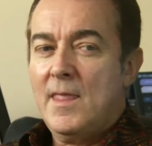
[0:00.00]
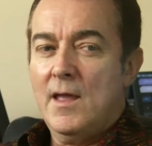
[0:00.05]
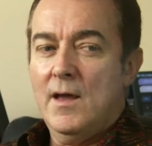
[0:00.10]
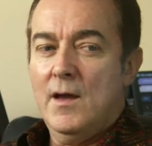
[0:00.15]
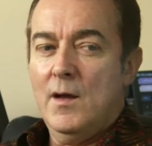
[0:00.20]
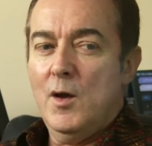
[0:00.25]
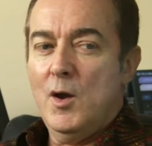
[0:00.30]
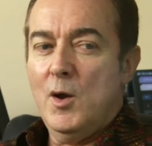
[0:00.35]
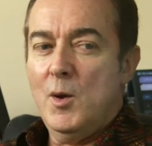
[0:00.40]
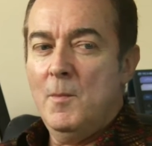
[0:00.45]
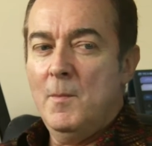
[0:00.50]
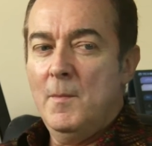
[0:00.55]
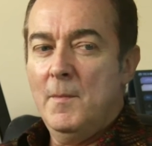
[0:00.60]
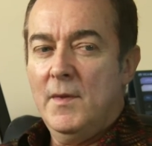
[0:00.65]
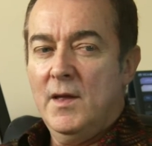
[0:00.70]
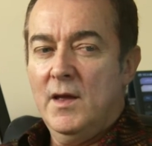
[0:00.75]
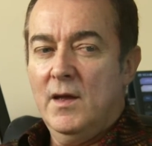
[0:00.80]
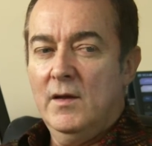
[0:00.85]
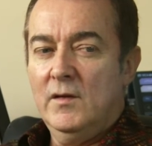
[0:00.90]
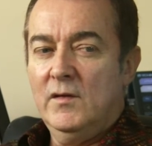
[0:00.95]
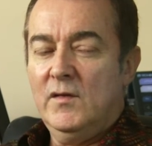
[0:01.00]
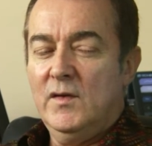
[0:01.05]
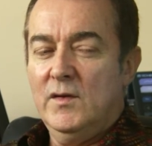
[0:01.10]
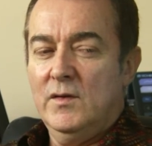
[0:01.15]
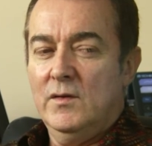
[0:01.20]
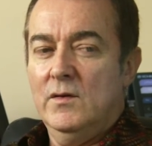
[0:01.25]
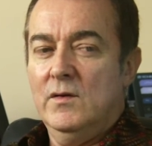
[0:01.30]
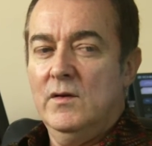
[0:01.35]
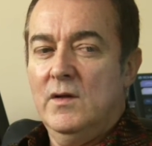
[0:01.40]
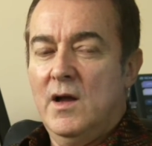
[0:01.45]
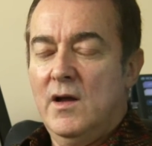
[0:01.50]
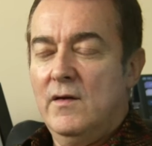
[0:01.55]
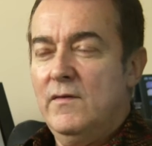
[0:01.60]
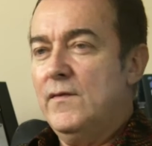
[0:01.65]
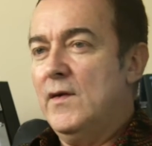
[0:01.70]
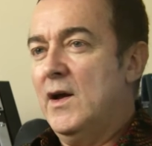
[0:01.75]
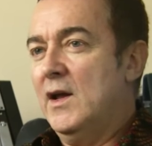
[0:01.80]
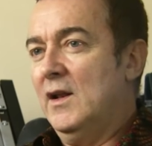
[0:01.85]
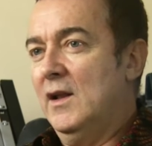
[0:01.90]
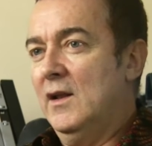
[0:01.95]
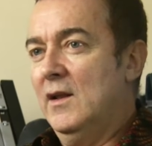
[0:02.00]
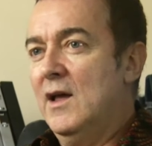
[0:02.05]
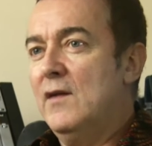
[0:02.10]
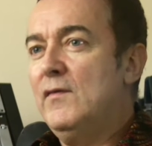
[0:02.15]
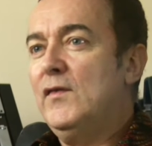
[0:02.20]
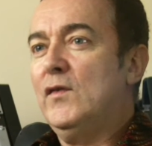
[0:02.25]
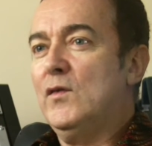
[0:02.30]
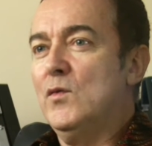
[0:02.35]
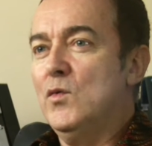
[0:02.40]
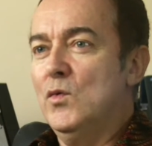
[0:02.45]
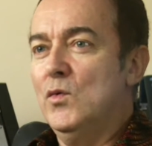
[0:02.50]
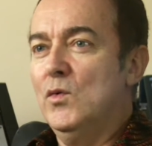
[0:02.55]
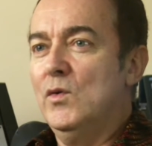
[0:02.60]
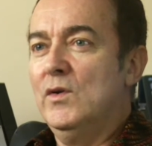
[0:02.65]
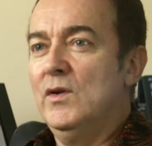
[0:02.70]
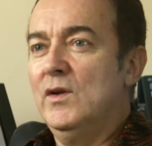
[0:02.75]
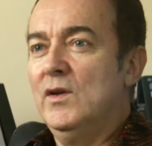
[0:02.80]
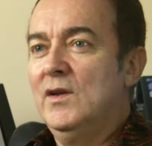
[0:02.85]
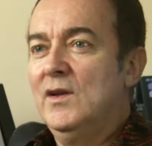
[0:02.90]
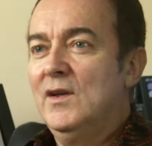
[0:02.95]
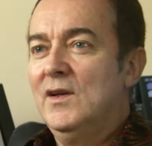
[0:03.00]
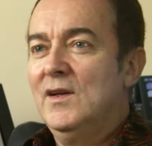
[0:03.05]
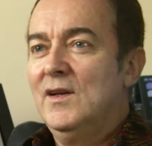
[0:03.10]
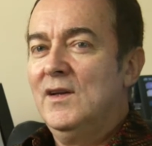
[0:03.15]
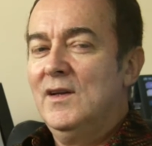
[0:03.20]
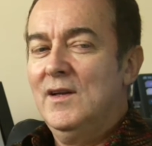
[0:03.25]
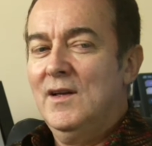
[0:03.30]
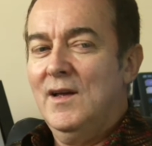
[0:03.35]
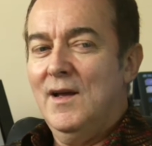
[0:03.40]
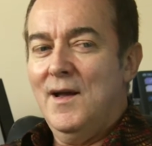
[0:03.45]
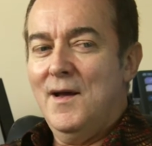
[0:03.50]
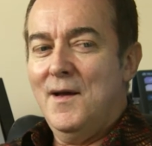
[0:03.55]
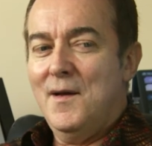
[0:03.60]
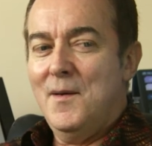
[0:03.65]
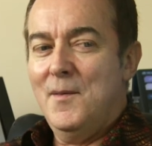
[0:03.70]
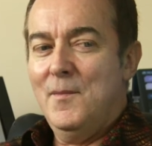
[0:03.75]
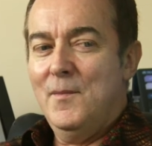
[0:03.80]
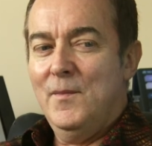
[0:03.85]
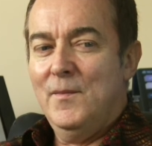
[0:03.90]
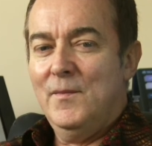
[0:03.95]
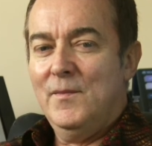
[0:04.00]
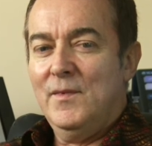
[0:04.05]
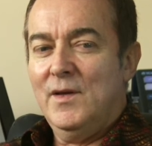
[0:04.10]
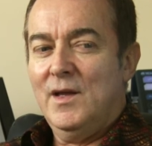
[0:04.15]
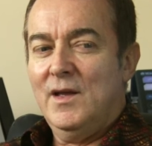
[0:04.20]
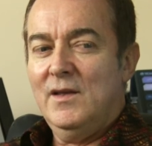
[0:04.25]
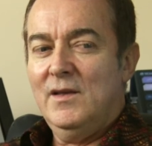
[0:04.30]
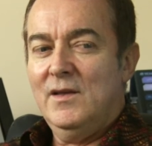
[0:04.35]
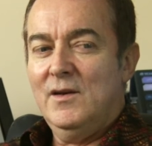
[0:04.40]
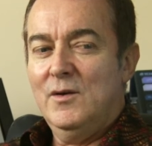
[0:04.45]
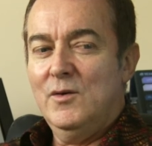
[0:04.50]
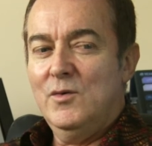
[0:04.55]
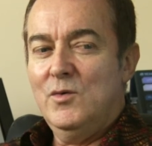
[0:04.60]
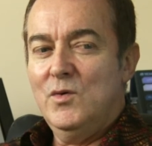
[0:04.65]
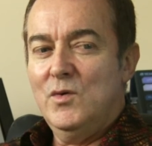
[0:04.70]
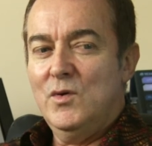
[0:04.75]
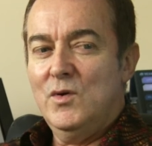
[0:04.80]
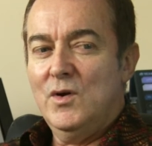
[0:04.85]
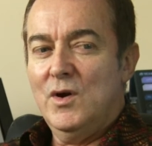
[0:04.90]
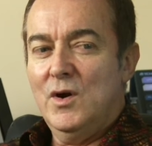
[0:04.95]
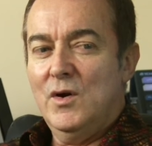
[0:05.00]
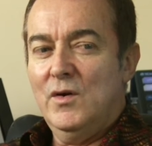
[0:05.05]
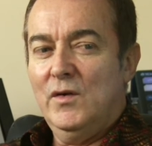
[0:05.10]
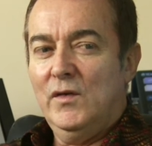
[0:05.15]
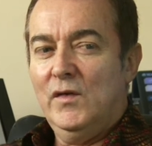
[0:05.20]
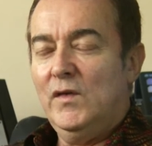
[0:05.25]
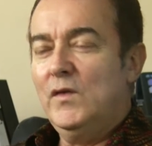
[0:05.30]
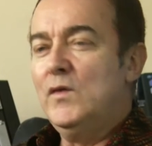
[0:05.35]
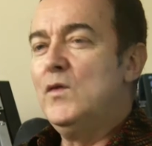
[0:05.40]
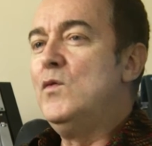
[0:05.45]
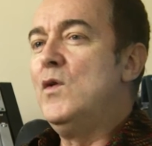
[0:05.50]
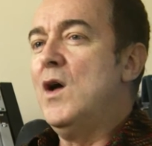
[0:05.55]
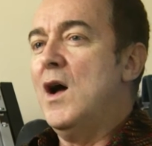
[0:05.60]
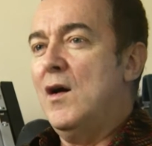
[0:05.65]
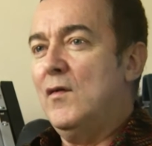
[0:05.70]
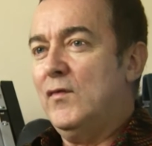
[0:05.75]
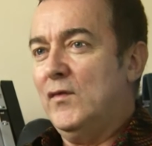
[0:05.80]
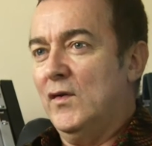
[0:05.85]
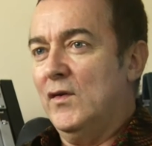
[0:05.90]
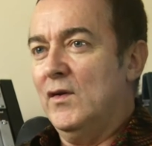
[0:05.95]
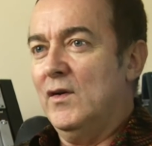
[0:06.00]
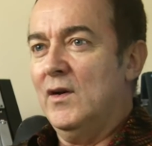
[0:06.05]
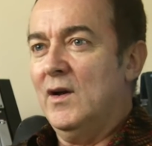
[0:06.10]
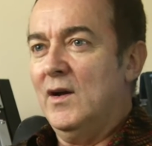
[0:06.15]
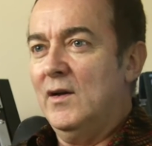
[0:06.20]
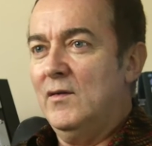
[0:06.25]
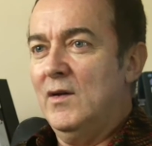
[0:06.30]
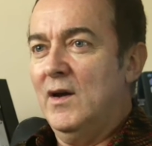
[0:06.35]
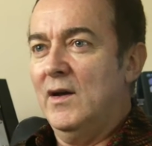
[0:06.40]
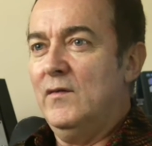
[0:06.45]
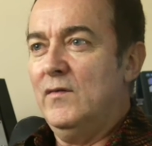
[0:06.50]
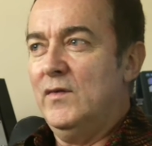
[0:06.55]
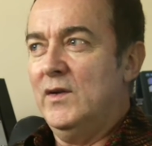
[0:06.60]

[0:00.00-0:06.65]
Um, until I finally left school and um, you know, uh, soon after I'd, I'd